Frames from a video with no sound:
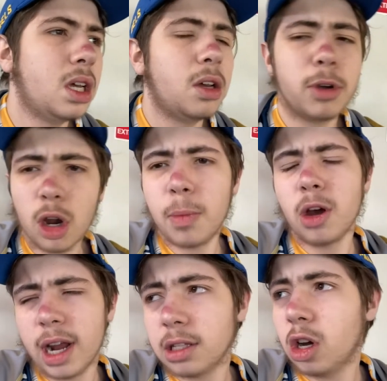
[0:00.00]
We've got to be
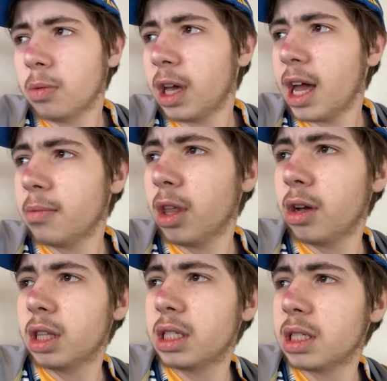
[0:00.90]
on our top game though.
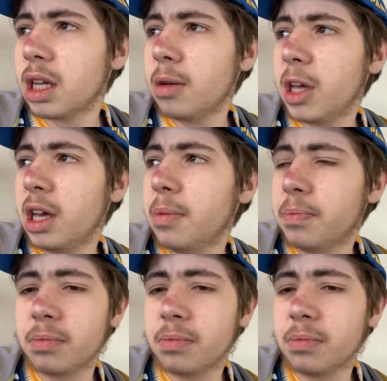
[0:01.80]
This is going to be,